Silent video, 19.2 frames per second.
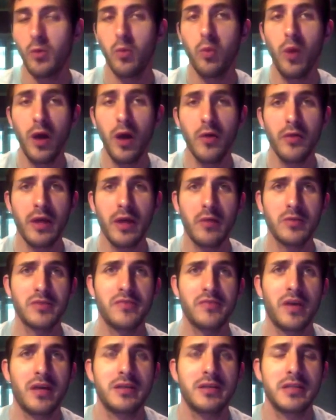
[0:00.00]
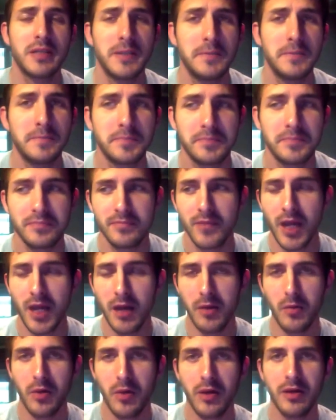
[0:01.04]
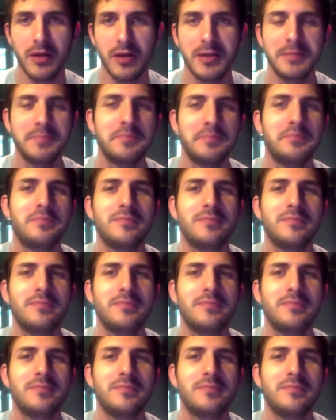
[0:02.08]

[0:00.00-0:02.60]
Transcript: Whoa, that was vodka, not water.